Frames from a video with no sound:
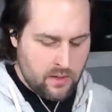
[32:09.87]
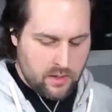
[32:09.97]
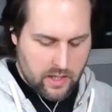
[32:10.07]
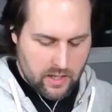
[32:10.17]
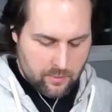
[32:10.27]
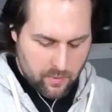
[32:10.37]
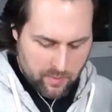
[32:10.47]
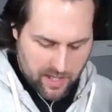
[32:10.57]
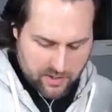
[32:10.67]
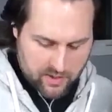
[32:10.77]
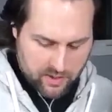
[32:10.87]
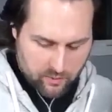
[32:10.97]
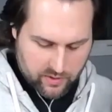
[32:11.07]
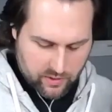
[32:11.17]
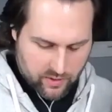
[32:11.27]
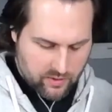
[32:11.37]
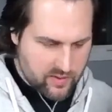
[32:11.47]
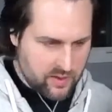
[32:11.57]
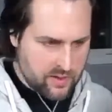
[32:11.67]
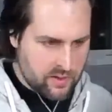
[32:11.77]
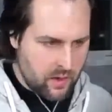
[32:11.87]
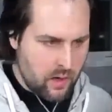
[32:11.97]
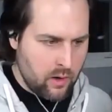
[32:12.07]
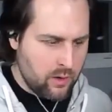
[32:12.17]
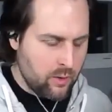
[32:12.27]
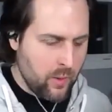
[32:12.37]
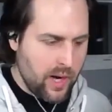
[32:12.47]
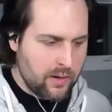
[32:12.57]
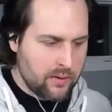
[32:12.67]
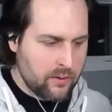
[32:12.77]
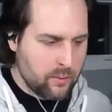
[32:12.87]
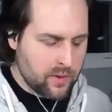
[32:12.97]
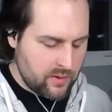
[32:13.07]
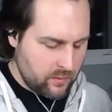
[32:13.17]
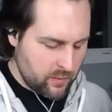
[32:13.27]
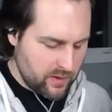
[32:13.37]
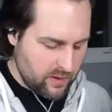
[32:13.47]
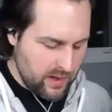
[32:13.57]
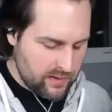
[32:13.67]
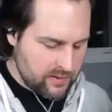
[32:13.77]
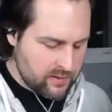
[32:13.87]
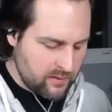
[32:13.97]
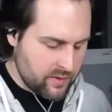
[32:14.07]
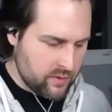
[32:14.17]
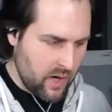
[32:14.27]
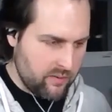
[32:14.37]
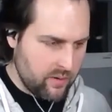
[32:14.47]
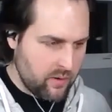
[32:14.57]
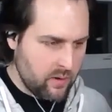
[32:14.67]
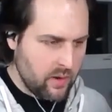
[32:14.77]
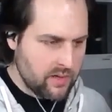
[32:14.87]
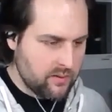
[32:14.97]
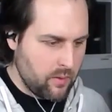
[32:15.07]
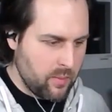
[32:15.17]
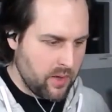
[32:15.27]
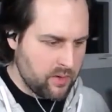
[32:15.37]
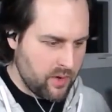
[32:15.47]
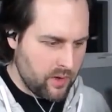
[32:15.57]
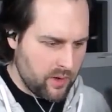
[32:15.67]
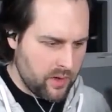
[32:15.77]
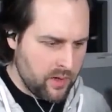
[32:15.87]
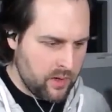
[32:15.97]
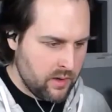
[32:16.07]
And I'm imagining what they're using is harder wax with less of a driver or less of a penetrator in it.